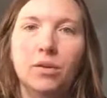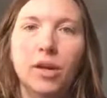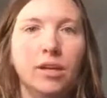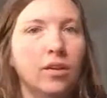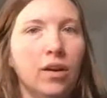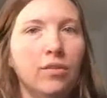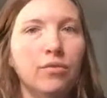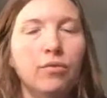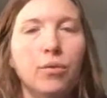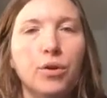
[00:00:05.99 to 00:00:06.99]
graded on
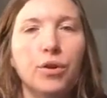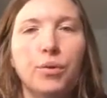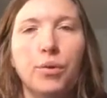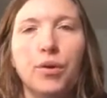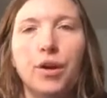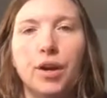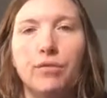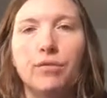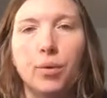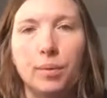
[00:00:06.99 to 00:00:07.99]
for your
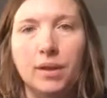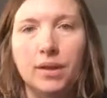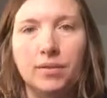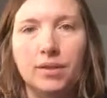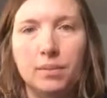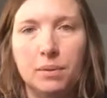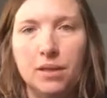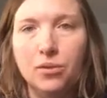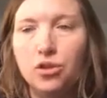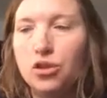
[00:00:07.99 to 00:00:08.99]
informative
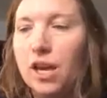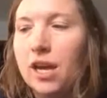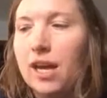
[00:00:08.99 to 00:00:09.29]
speech,